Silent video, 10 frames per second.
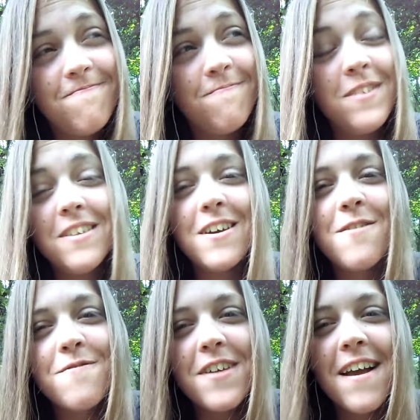be there
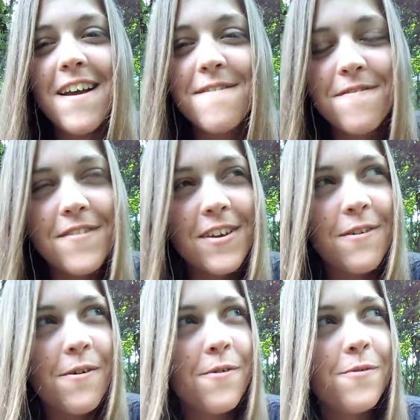for the half of it, and
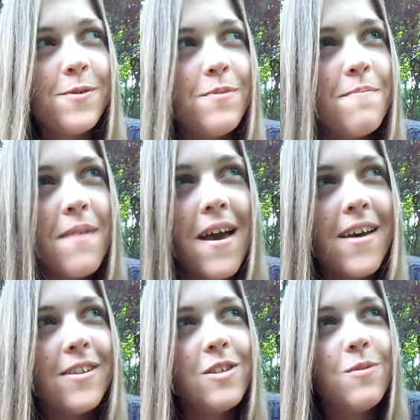I would always be
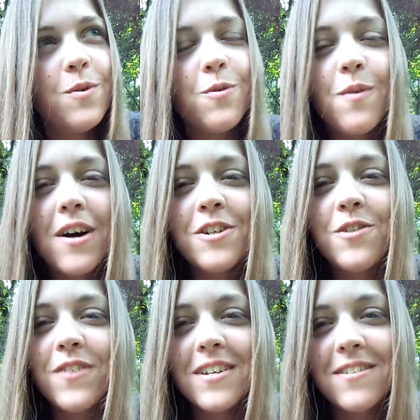mad, so we would watch the
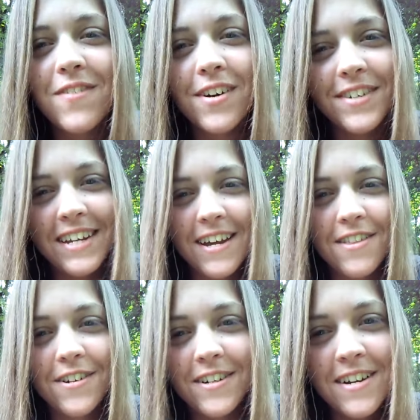rest of Ellen
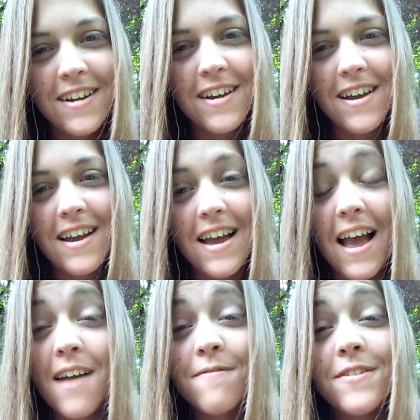together.
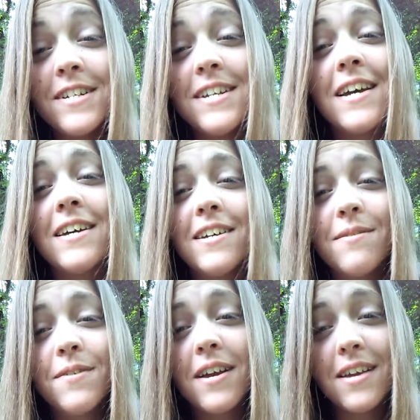Every day
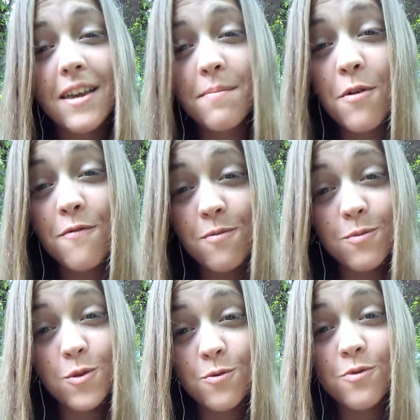when I came home from
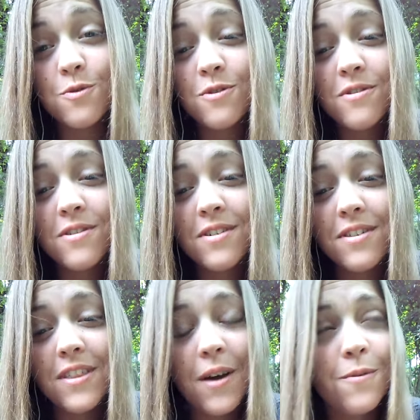school,
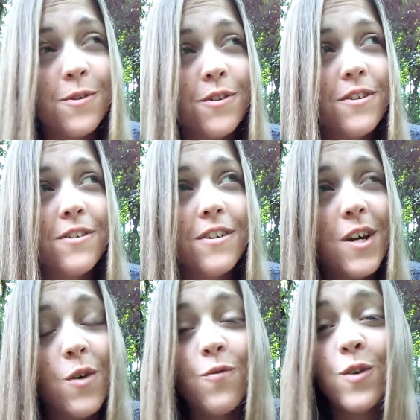that was
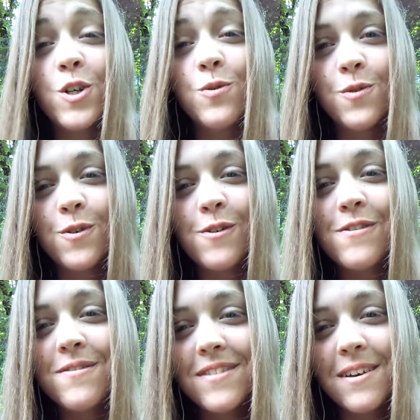a ritual
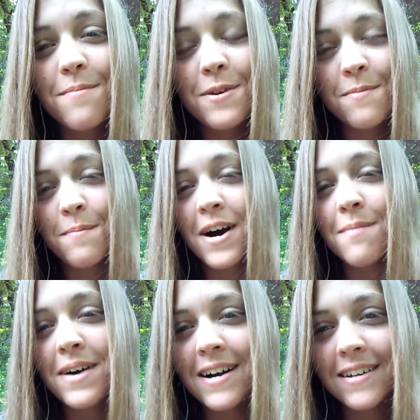that me and my
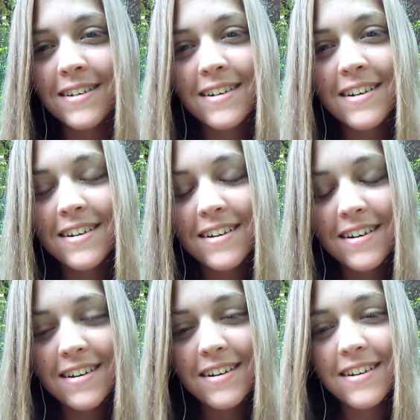mom had
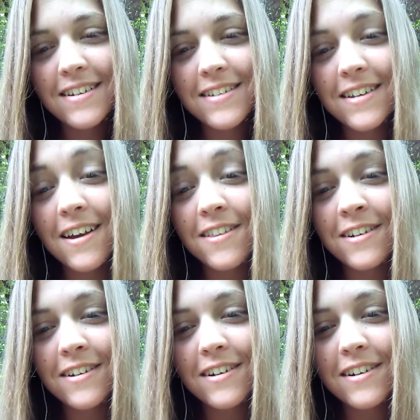
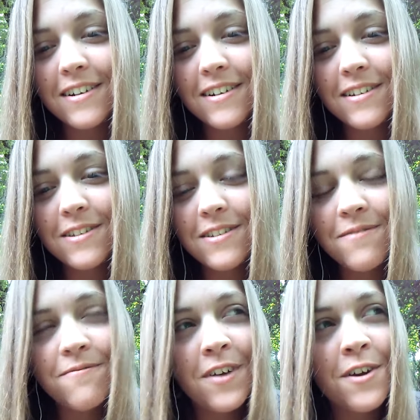together.
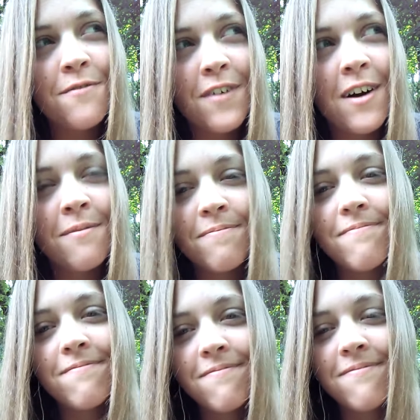Very fun
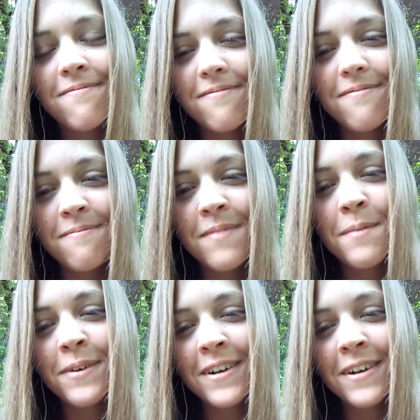memory.